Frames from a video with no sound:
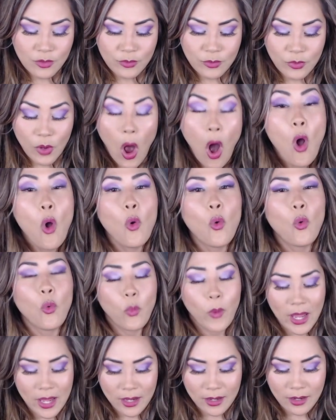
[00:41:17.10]
oh,
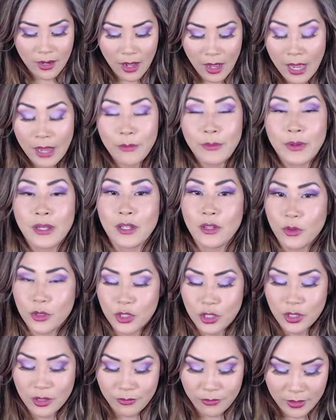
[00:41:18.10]
wait. I already know what
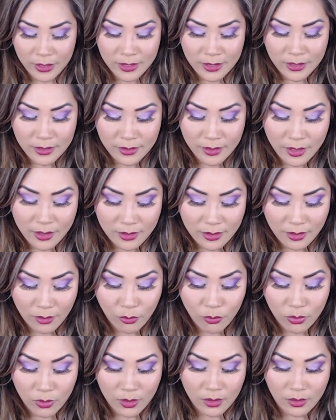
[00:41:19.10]
Chick-fil-A tastes like because I
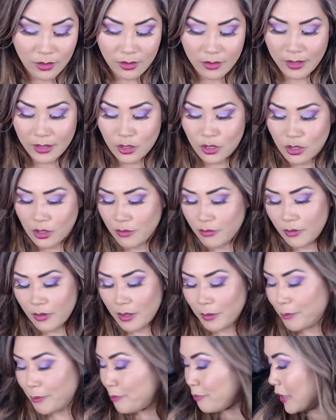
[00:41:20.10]
really like Chick-fil-A.
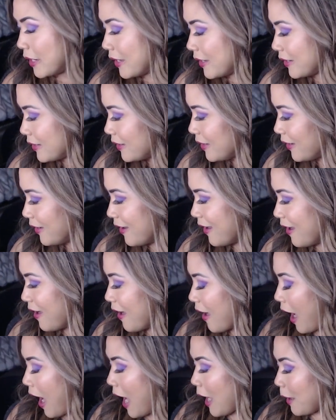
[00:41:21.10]
But
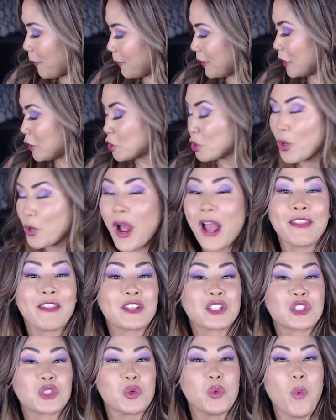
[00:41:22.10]
I'm going to try
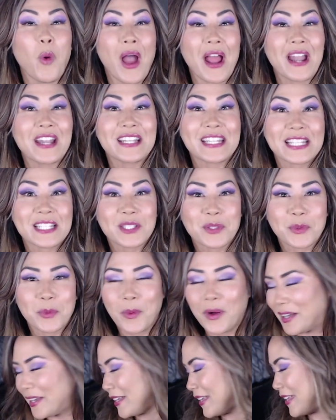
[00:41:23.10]
this Wendy's
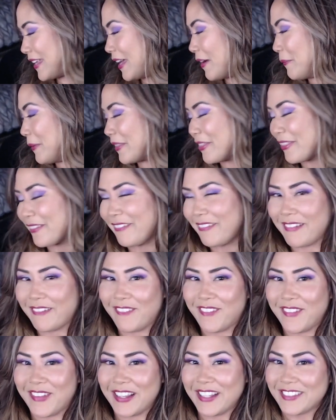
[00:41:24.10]
one again with all that
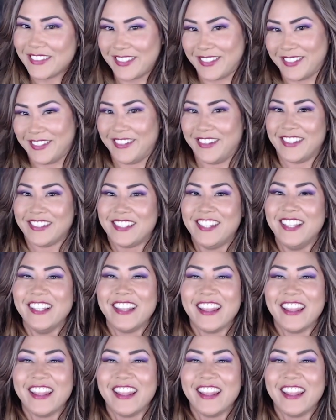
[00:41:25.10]
white sauce.